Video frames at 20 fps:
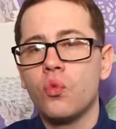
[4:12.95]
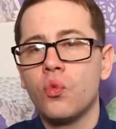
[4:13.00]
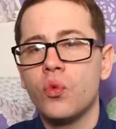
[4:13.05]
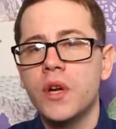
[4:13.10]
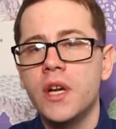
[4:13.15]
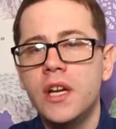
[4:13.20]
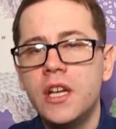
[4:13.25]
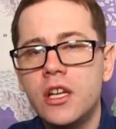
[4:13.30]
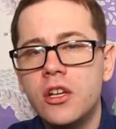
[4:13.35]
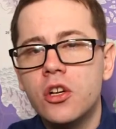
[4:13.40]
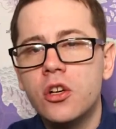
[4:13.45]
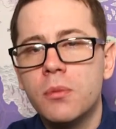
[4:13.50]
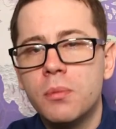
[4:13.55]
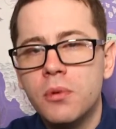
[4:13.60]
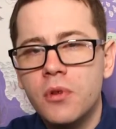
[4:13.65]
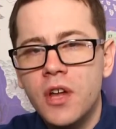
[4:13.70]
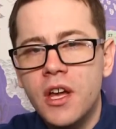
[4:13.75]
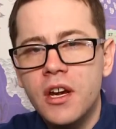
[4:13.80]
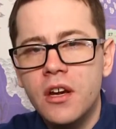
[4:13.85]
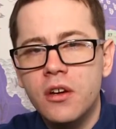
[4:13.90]
reading your
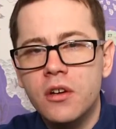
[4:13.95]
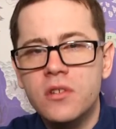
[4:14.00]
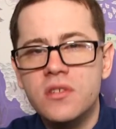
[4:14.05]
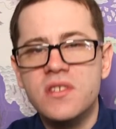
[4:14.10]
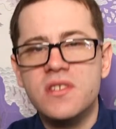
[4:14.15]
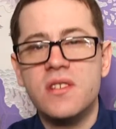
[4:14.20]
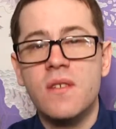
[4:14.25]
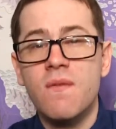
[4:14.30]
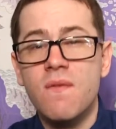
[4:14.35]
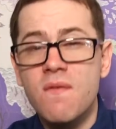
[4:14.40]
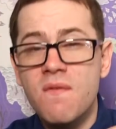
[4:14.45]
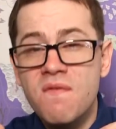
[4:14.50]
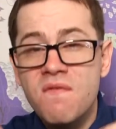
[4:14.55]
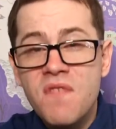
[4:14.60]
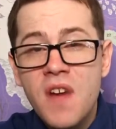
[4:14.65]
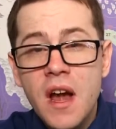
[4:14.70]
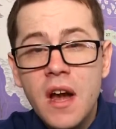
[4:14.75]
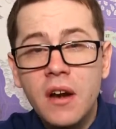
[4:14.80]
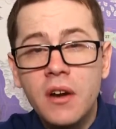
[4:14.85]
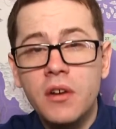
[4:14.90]
players is a
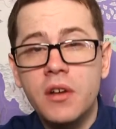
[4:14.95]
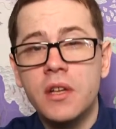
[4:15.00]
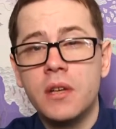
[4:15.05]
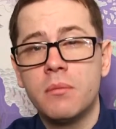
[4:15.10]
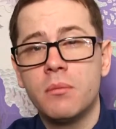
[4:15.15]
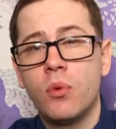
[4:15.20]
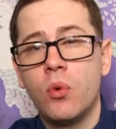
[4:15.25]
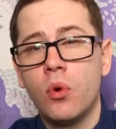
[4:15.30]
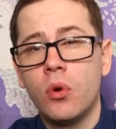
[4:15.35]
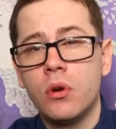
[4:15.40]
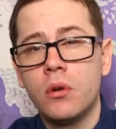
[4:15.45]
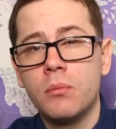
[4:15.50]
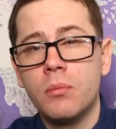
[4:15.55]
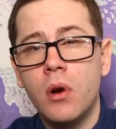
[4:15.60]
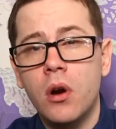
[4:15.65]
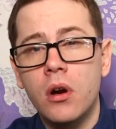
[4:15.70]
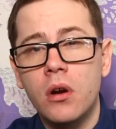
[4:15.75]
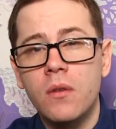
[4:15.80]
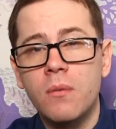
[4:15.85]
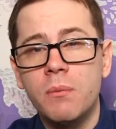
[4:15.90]
very important
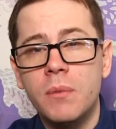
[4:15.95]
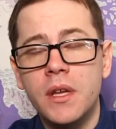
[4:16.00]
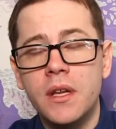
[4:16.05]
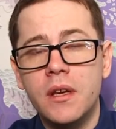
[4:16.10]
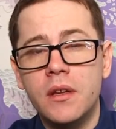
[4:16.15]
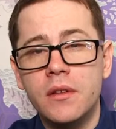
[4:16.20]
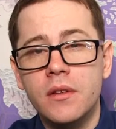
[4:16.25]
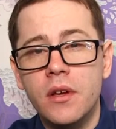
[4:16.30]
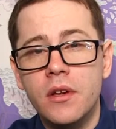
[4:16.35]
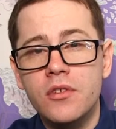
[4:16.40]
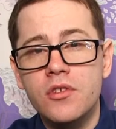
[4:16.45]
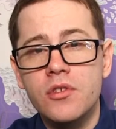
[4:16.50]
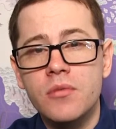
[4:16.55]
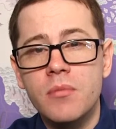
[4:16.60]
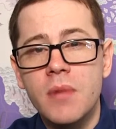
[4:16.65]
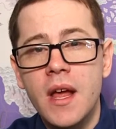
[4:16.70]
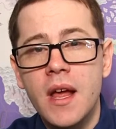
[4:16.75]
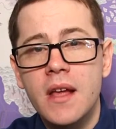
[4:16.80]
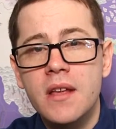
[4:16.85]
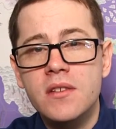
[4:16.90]
part of being a dungeon
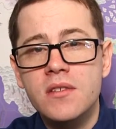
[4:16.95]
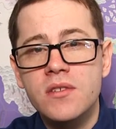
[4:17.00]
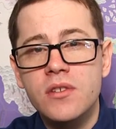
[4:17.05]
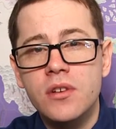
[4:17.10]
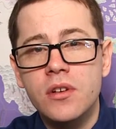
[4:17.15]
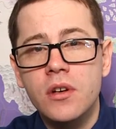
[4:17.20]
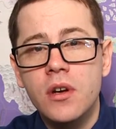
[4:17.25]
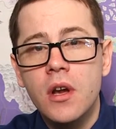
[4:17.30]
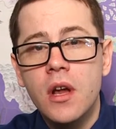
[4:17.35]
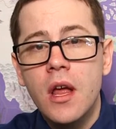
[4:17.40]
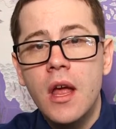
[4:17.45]
master,